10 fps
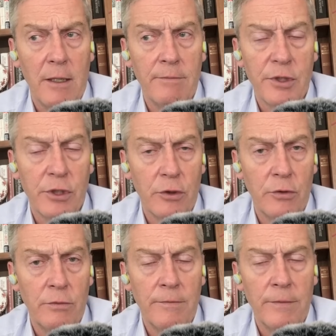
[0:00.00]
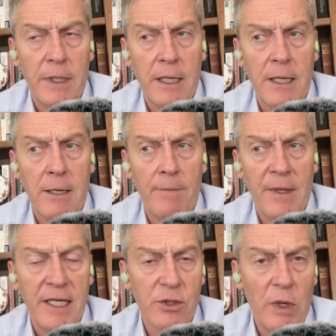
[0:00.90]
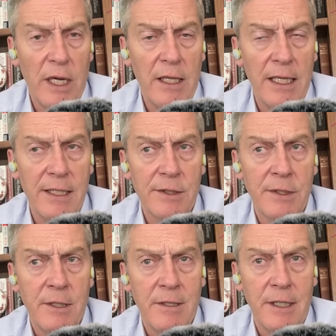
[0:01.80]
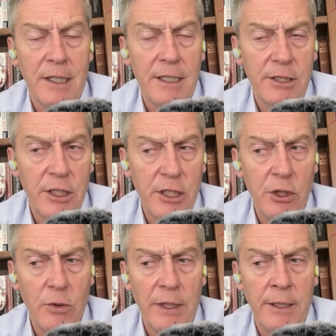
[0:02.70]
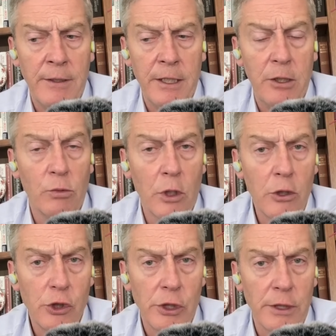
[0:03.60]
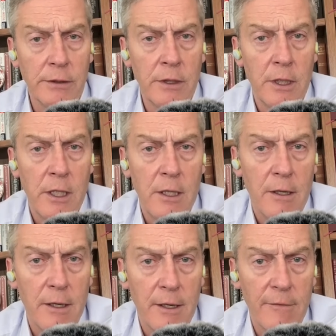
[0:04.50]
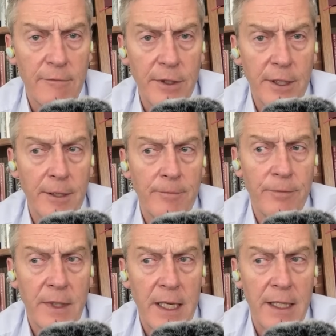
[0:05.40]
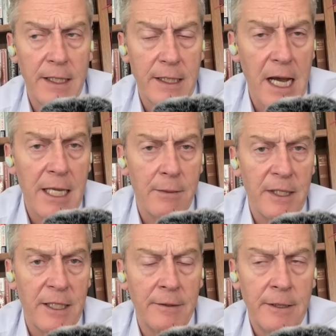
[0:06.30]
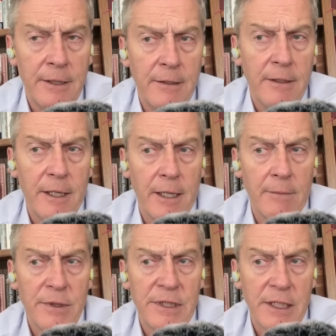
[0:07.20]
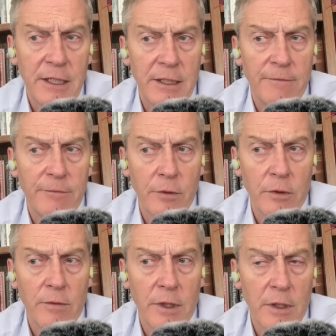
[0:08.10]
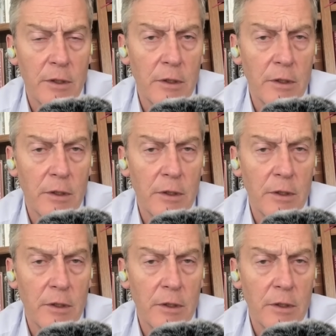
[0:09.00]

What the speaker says: soon, as well as a continuing erosion of the economy, particularly for the